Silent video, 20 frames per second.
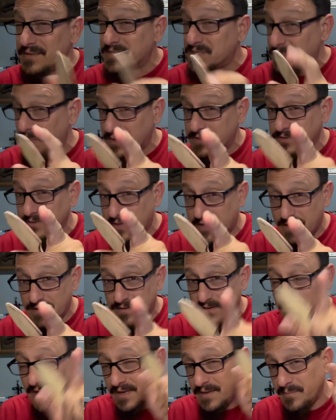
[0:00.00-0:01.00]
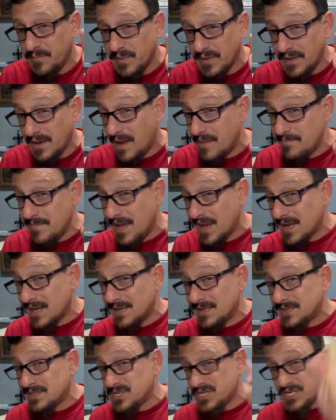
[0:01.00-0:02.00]
special kieranite, but I'm not
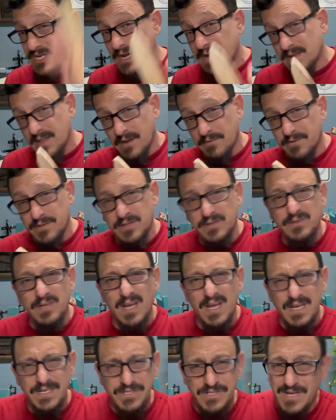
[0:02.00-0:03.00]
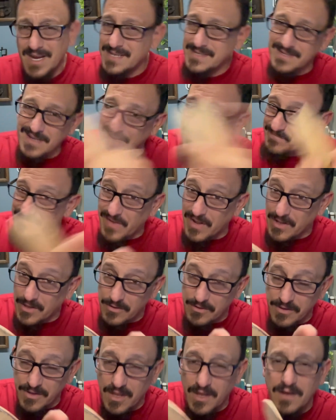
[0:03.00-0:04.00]
going to share that with you guys. You guys are going to
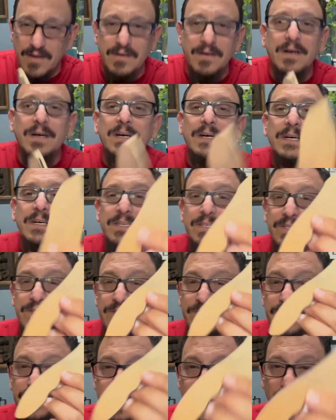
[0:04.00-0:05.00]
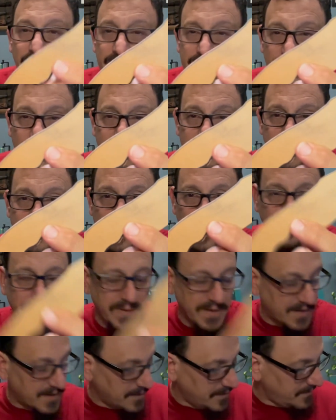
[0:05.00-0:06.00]
follow along. So you guys have the
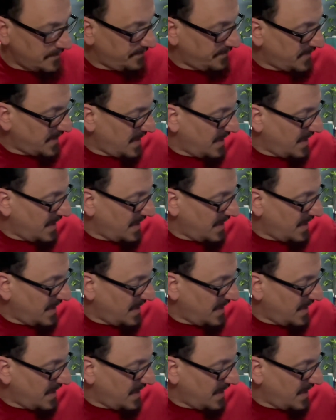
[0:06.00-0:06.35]
Tobico.